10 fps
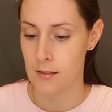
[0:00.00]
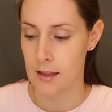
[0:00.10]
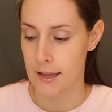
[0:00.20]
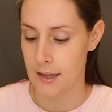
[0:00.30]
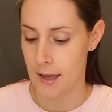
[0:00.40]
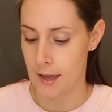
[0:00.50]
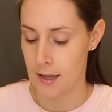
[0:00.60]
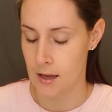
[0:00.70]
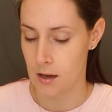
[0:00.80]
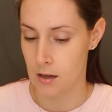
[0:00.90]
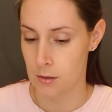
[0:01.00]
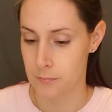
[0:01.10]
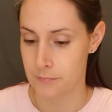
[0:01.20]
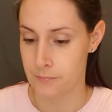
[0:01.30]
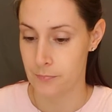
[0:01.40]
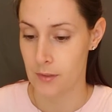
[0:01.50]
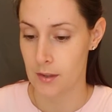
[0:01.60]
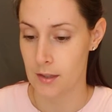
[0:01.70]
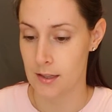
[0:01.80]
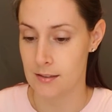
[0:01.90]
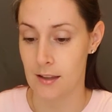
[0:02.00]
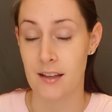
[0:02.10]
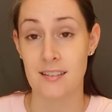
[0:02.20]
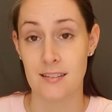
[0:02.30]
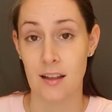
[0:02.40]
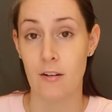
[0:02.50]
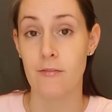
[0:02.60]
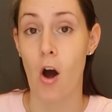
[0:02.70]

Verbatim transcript: like a, um, it's like a self